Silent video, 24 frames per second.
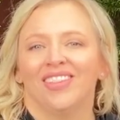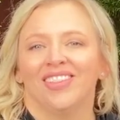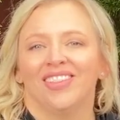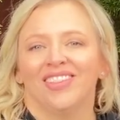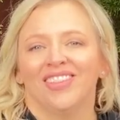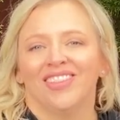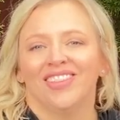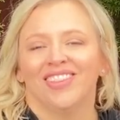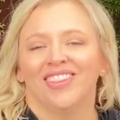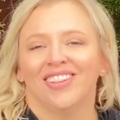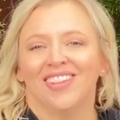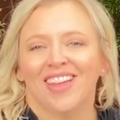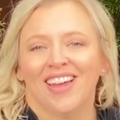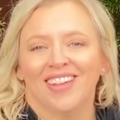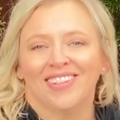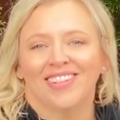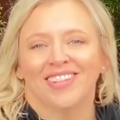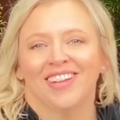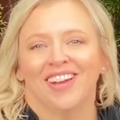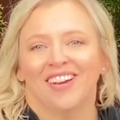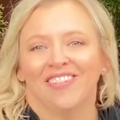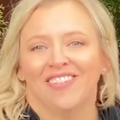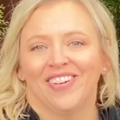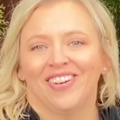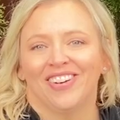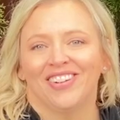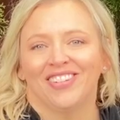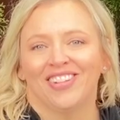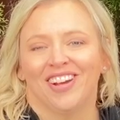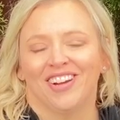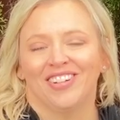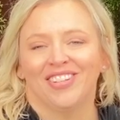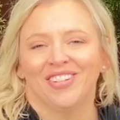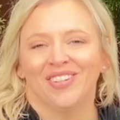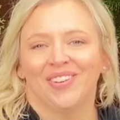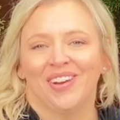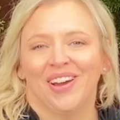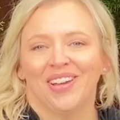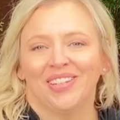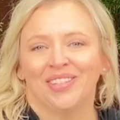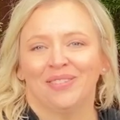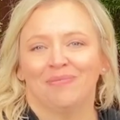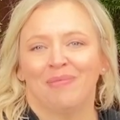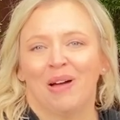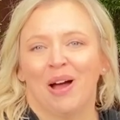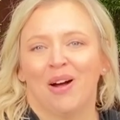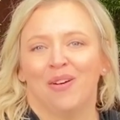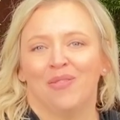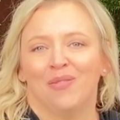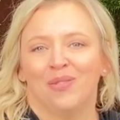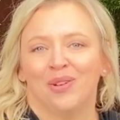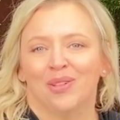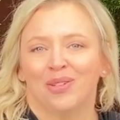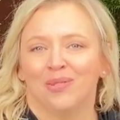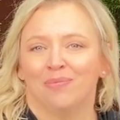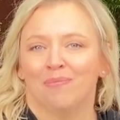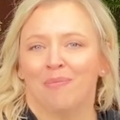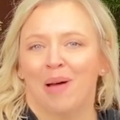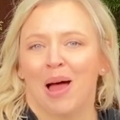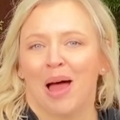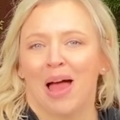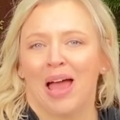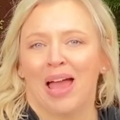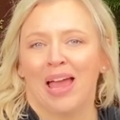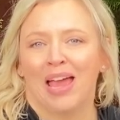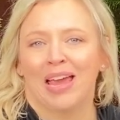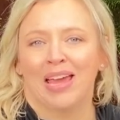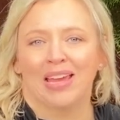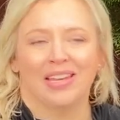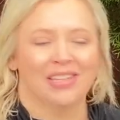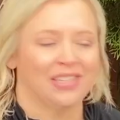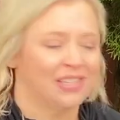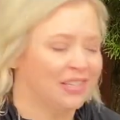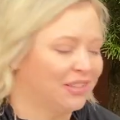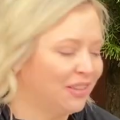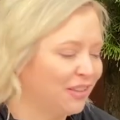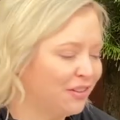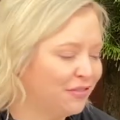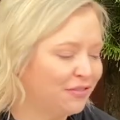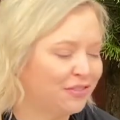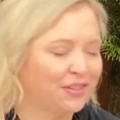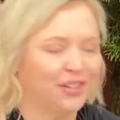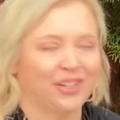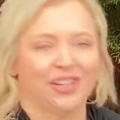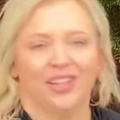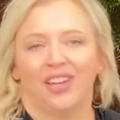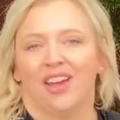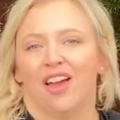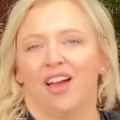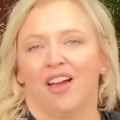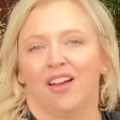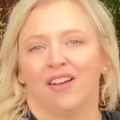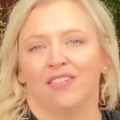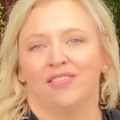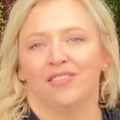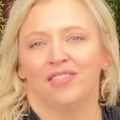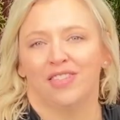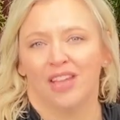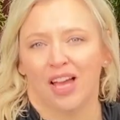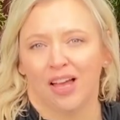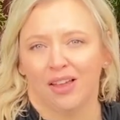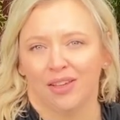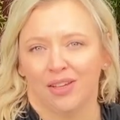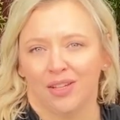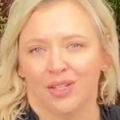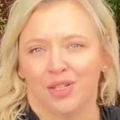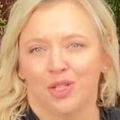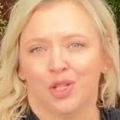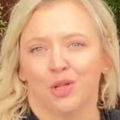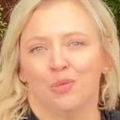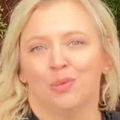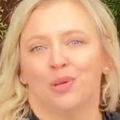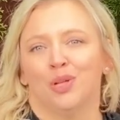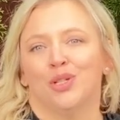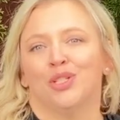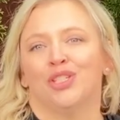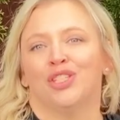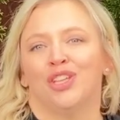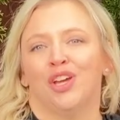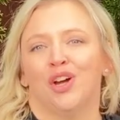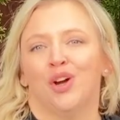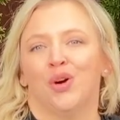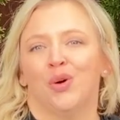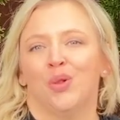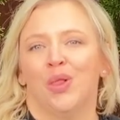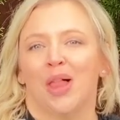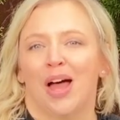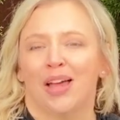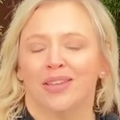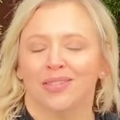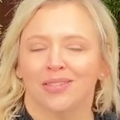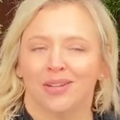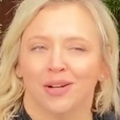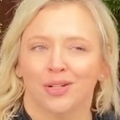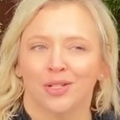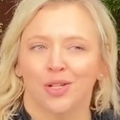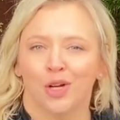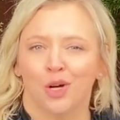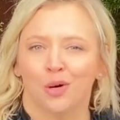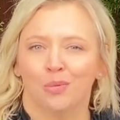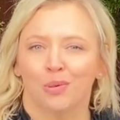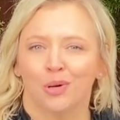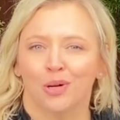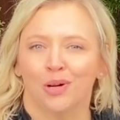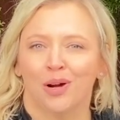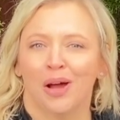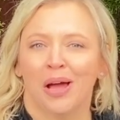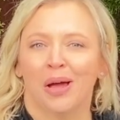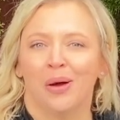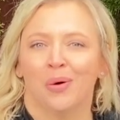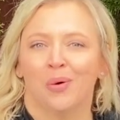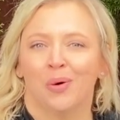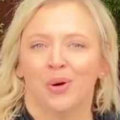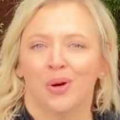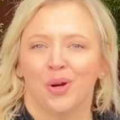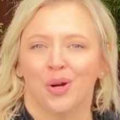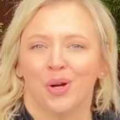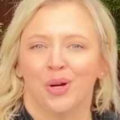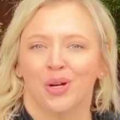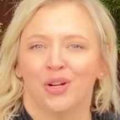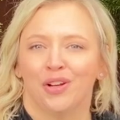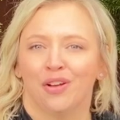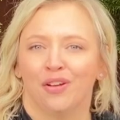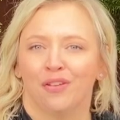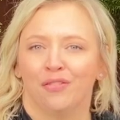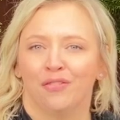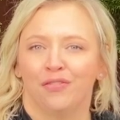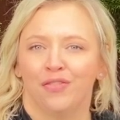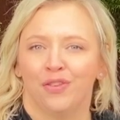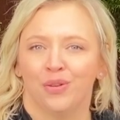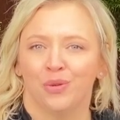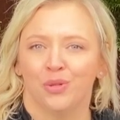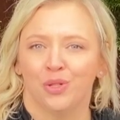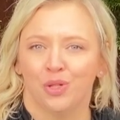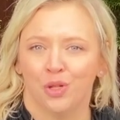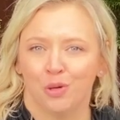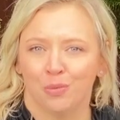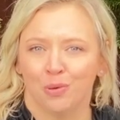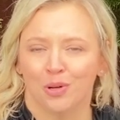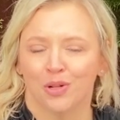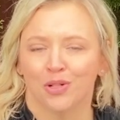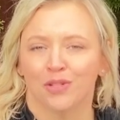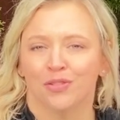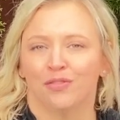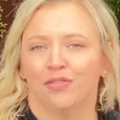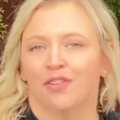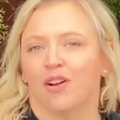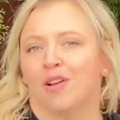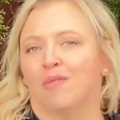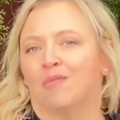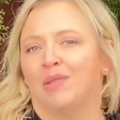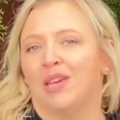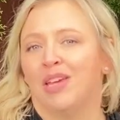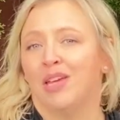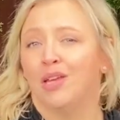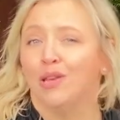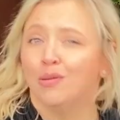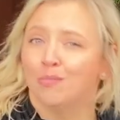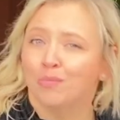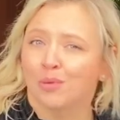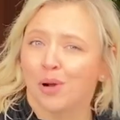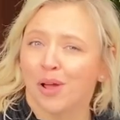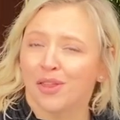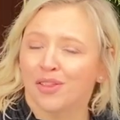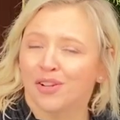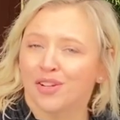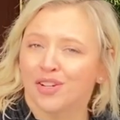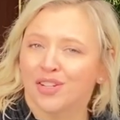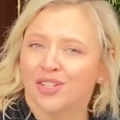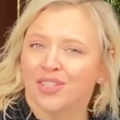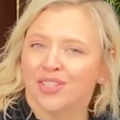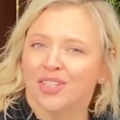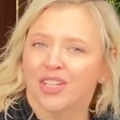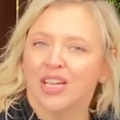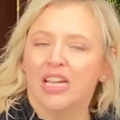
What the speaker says: The last thing I want to talk to you guys about was my delivery of dahlia tubers. So last October, I ordered a few tubers from Eden Brothers.